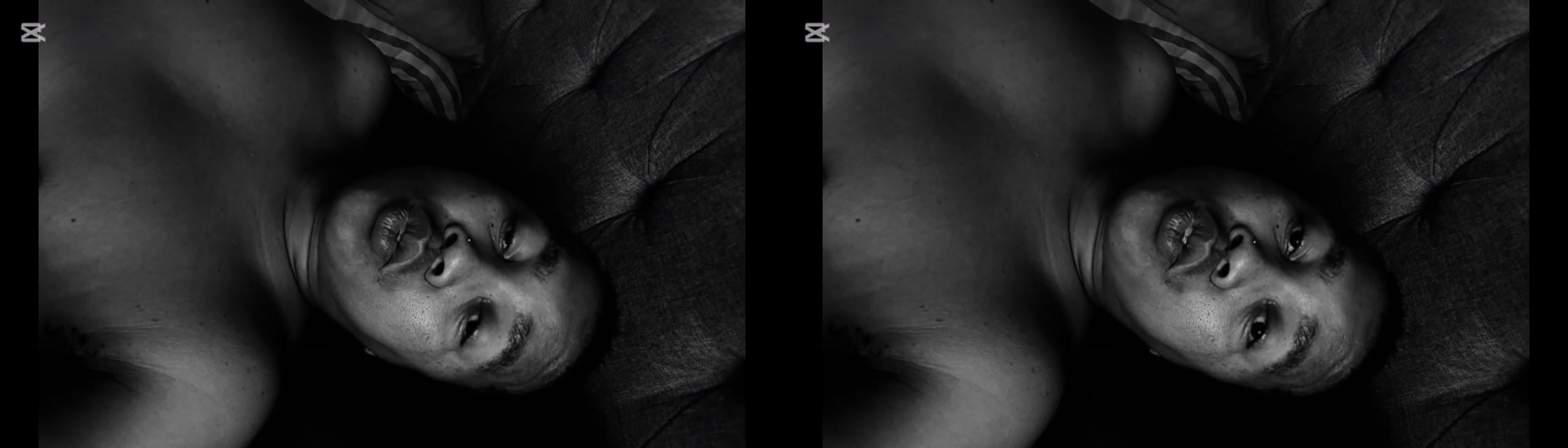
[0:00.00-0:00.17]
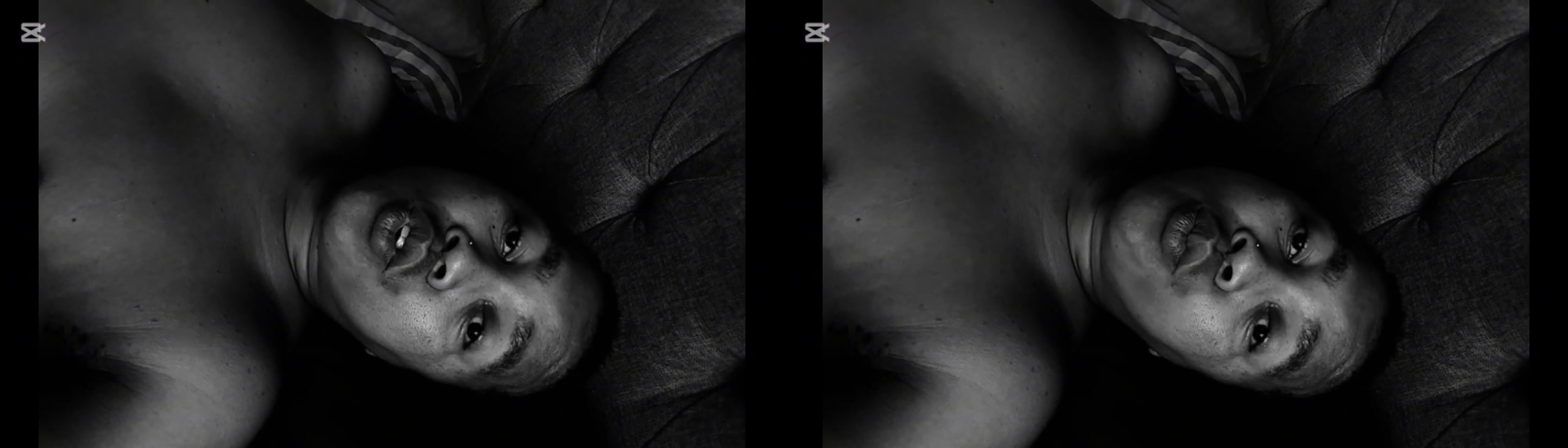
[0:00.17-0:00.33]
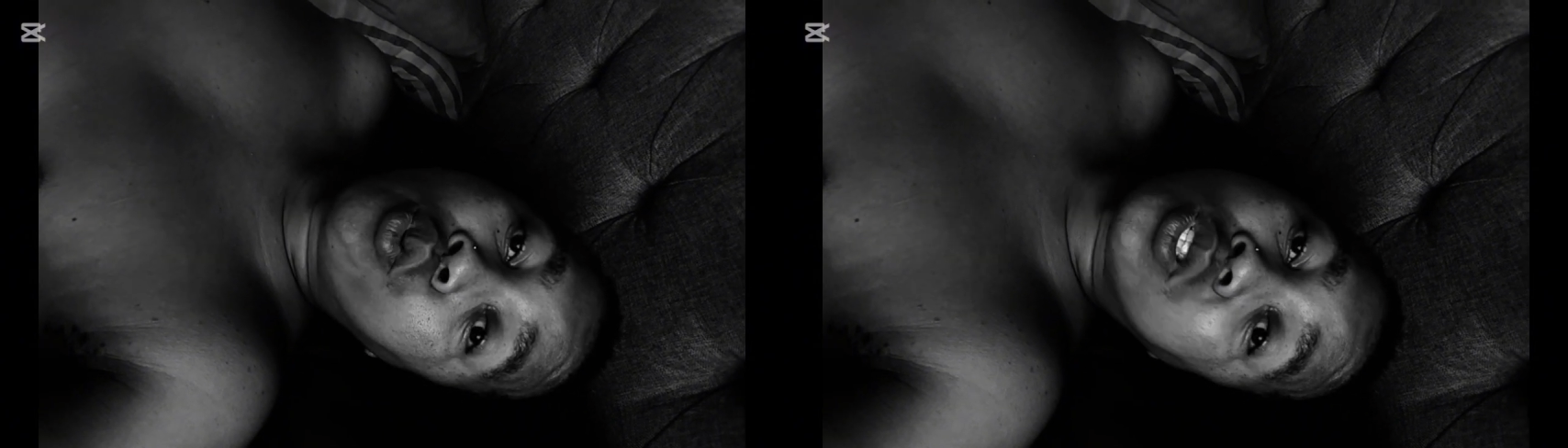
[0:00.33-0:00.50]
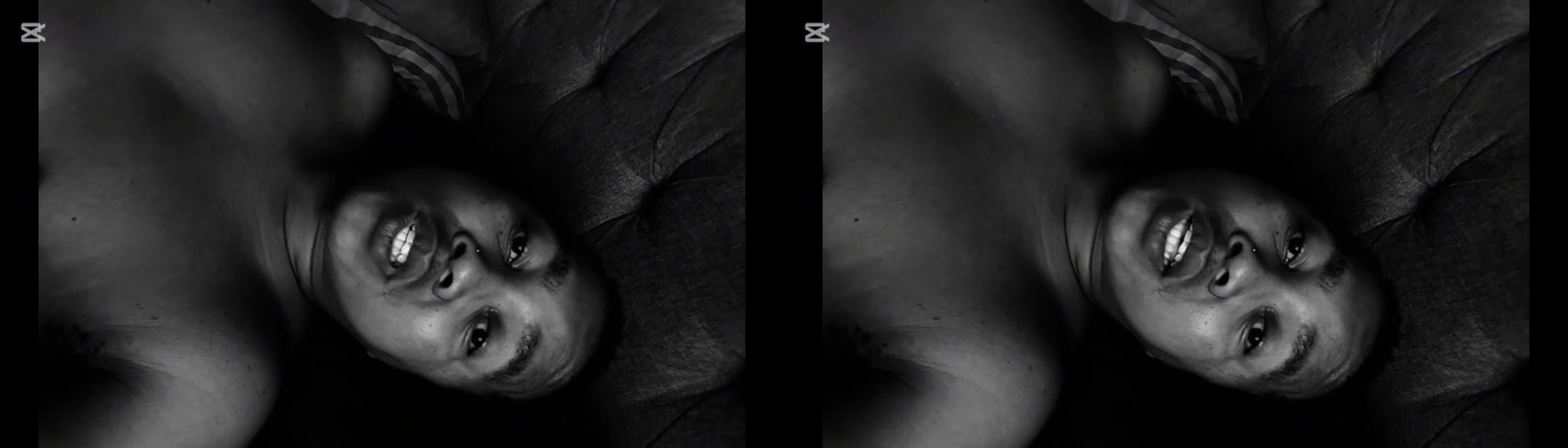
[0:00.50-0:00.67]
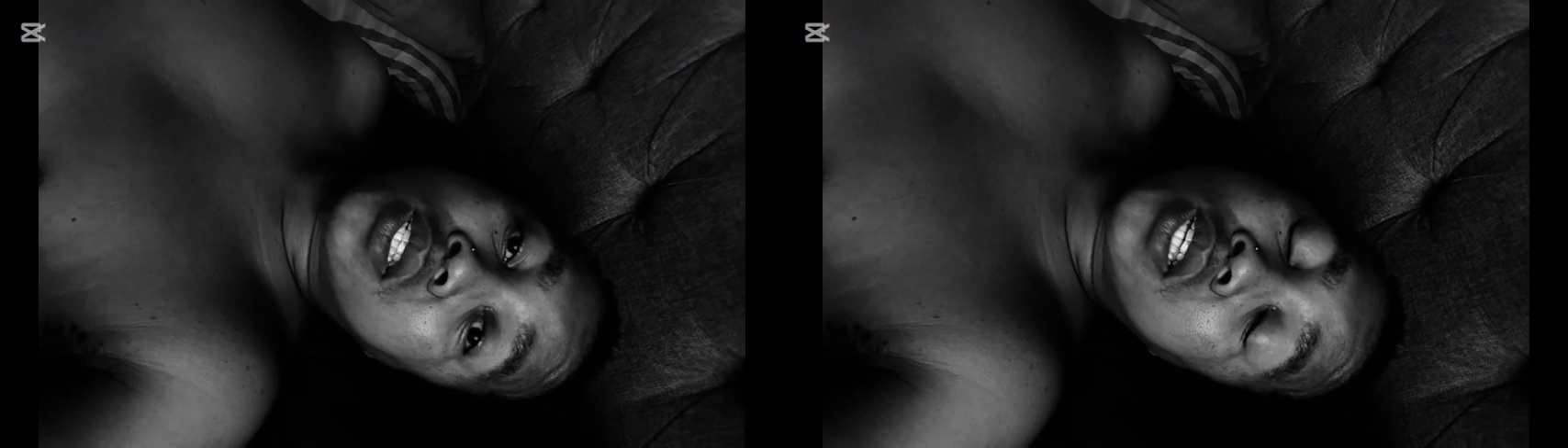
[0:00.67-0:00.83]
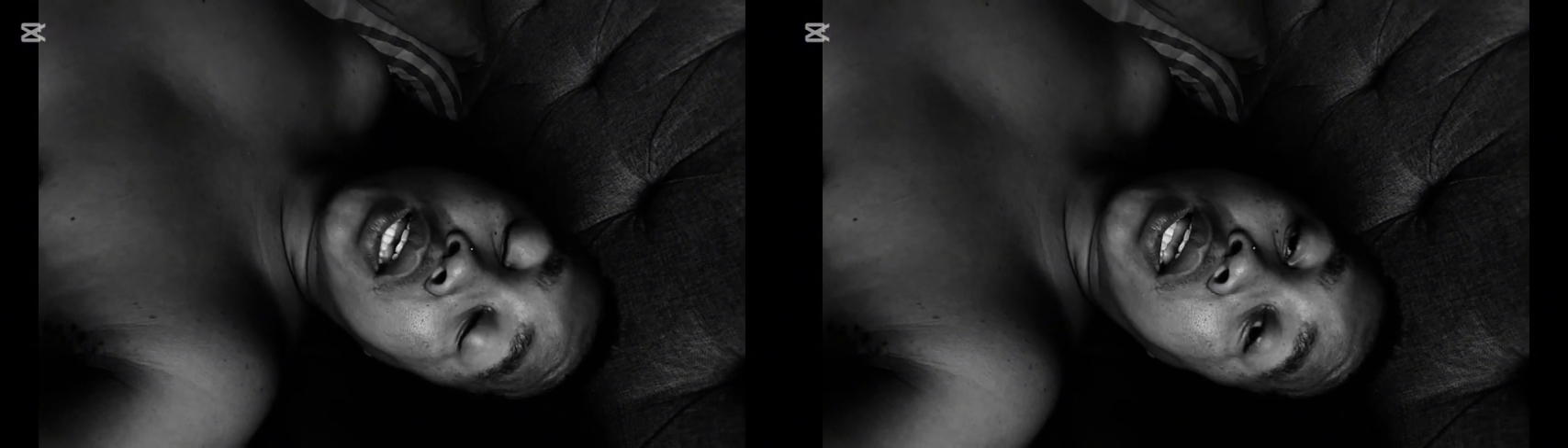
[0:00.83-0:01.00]

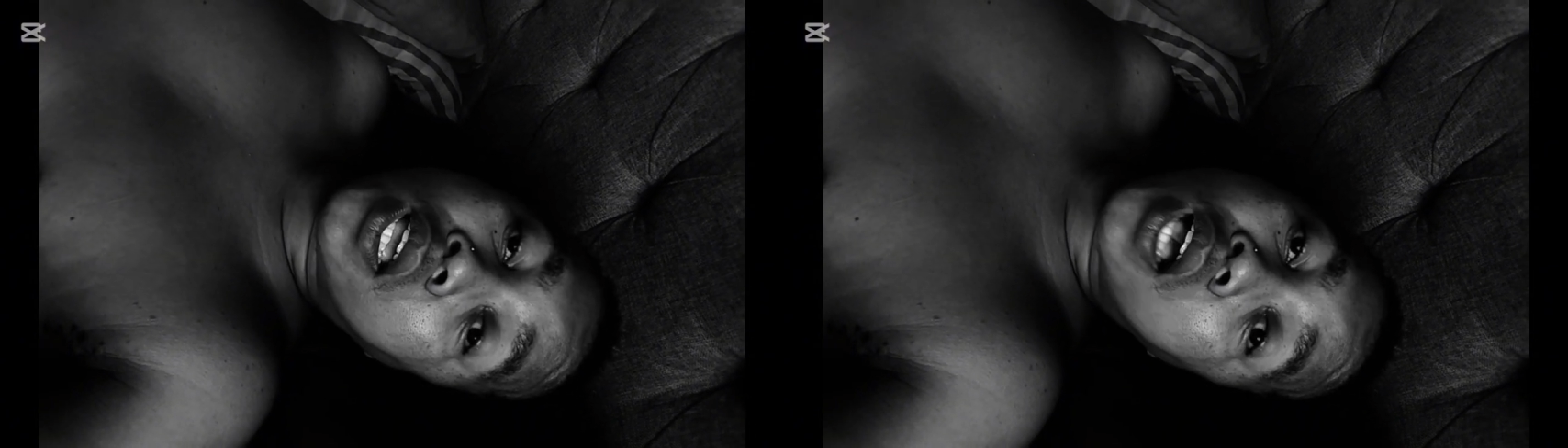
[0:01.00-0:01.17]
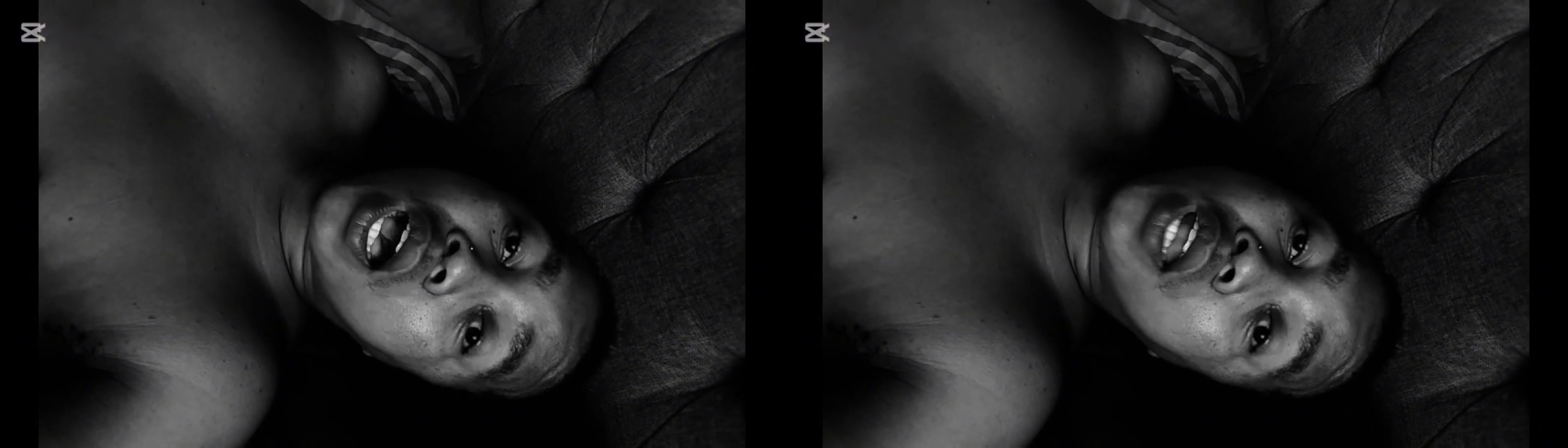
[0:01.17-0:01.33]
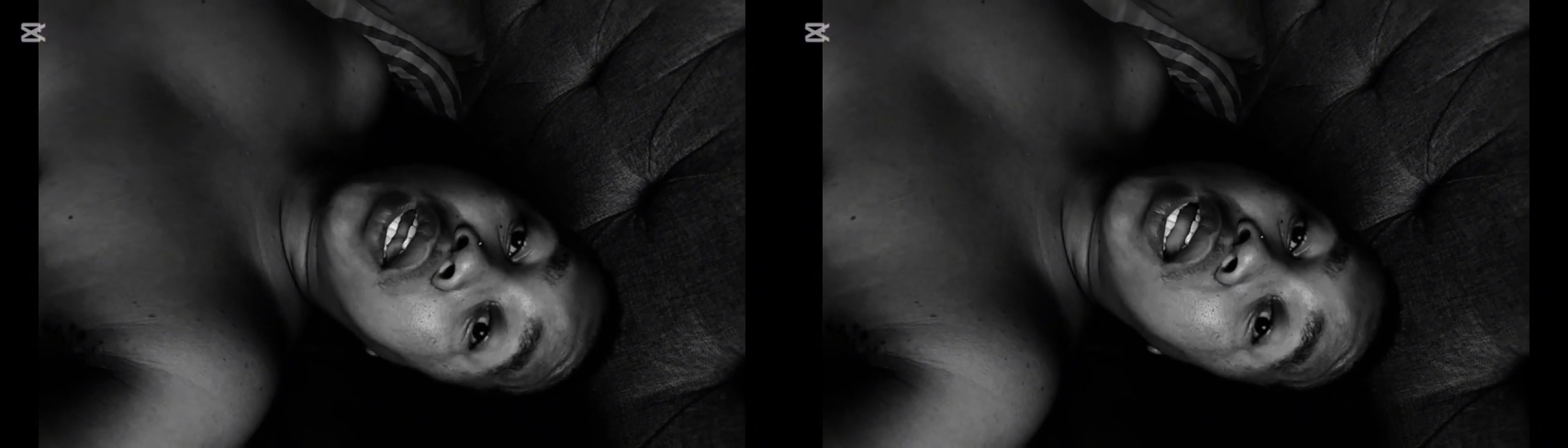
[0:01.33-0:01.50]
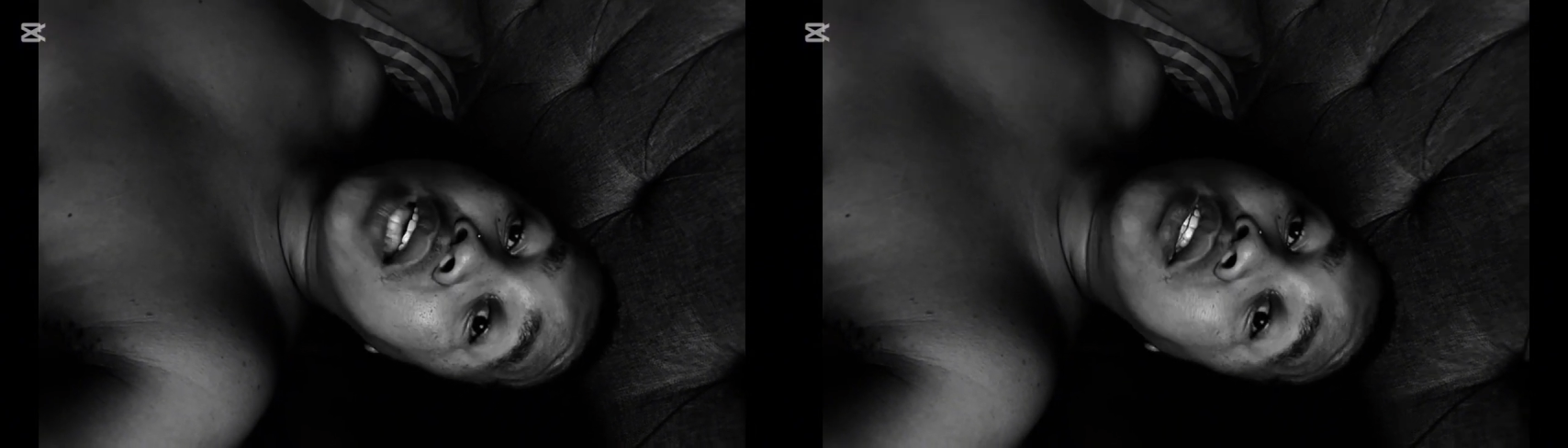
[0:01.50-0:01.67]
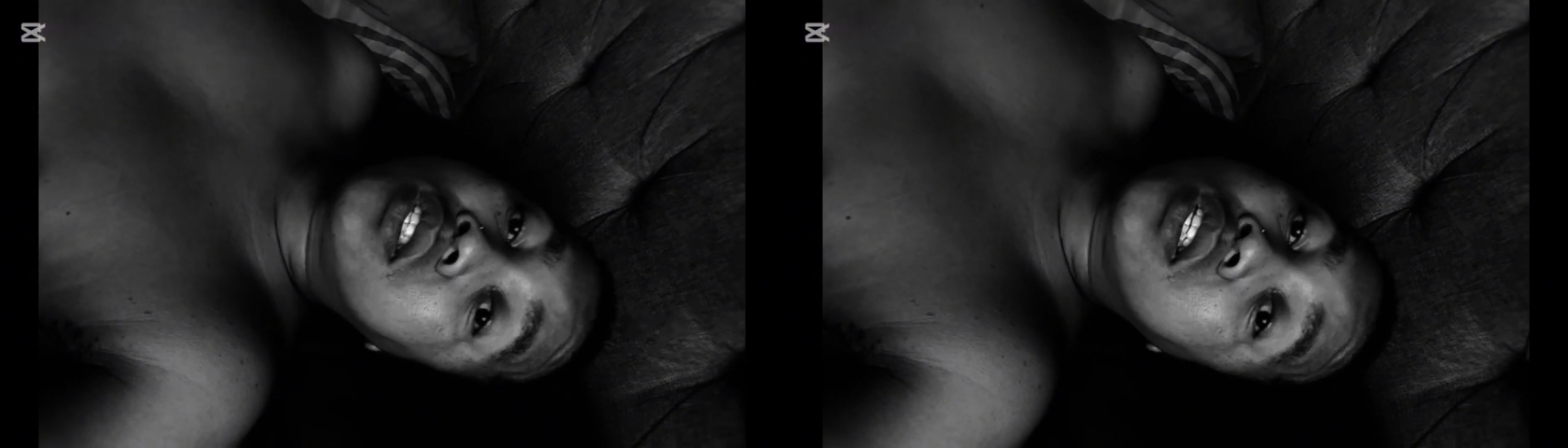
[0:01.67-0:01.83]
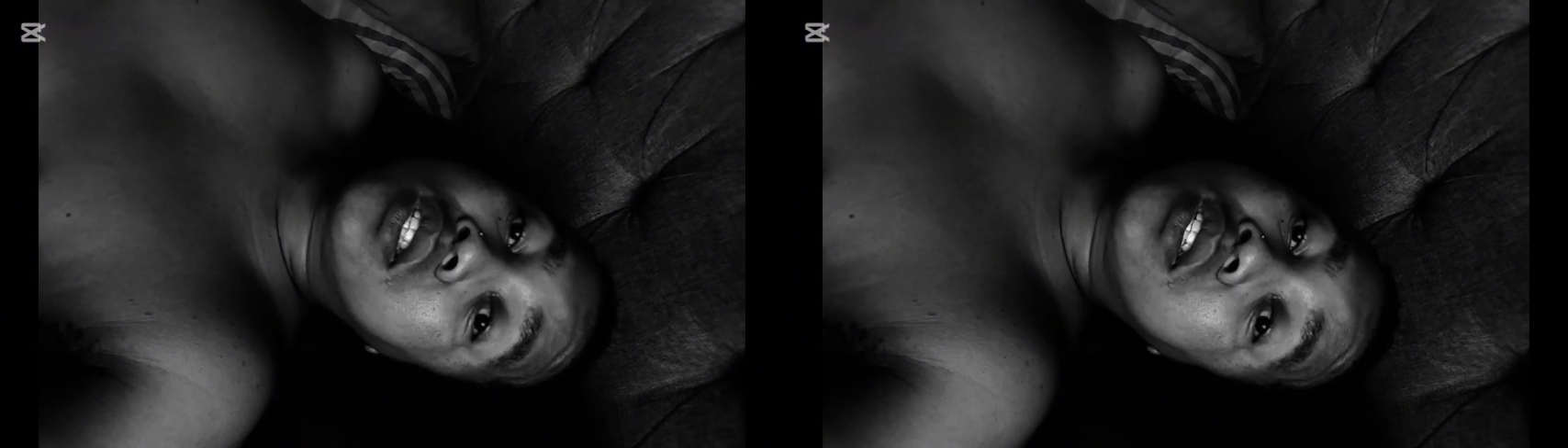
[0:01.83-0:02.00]
repossess an
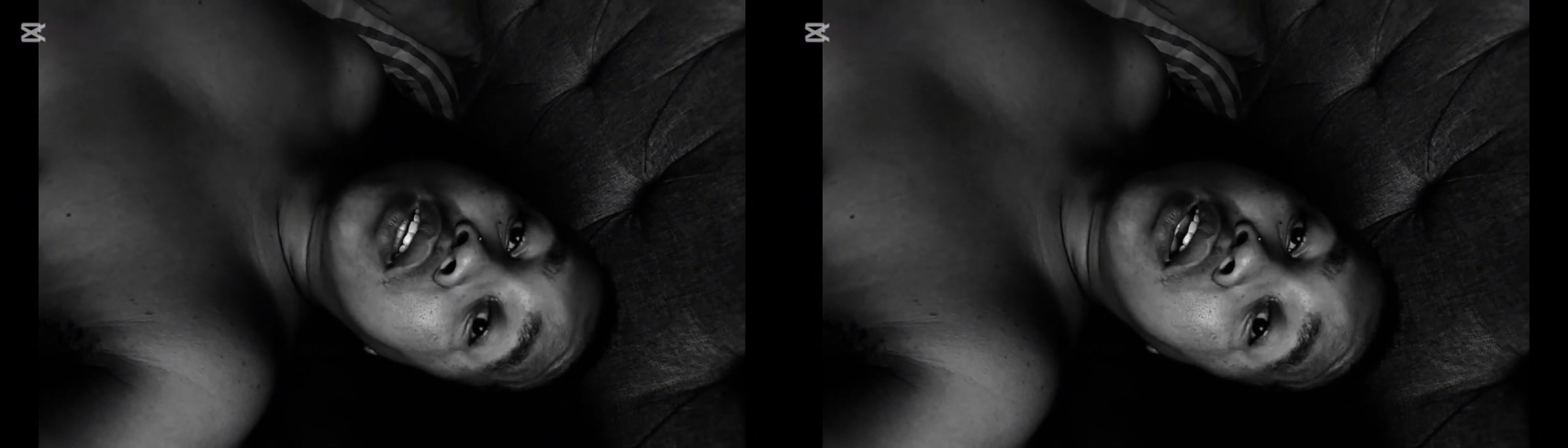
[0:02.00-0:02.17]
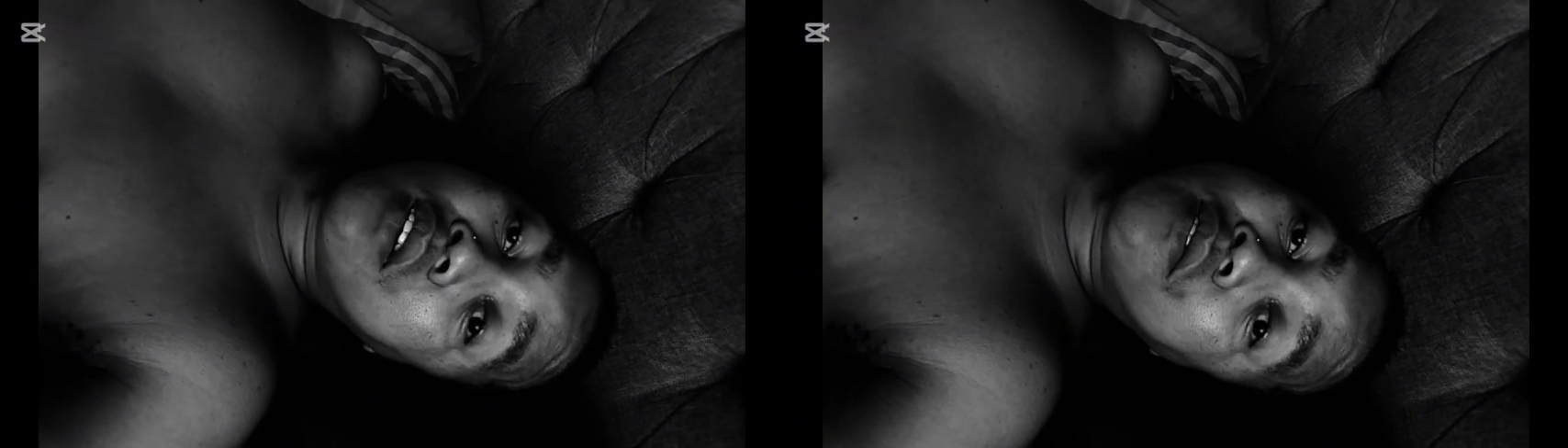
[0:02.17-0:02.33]
unlicensed